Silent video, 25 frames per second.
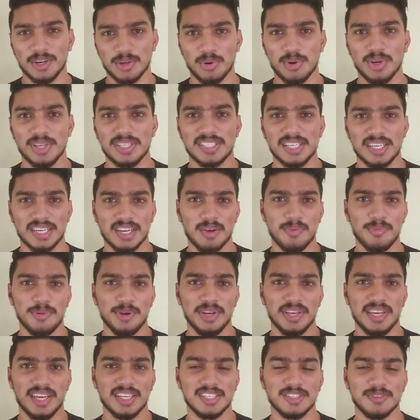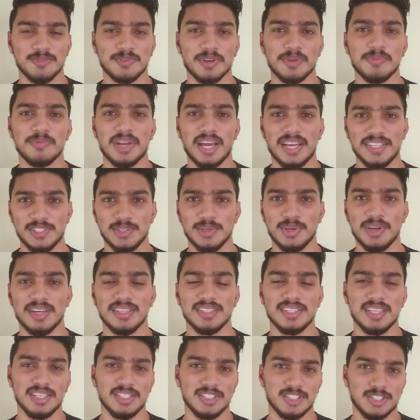Electronics and Communication from Rajiv
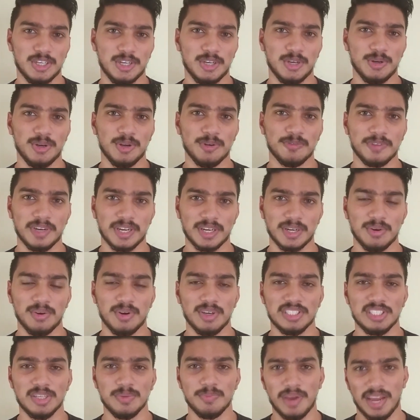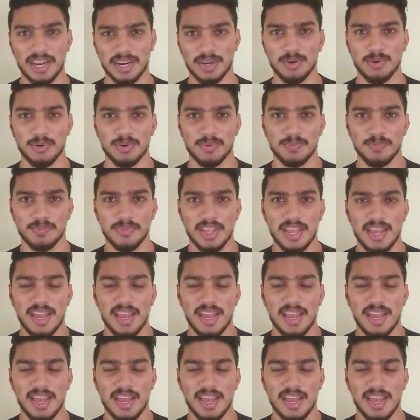Gandhi Institute of Technology, Bangalore.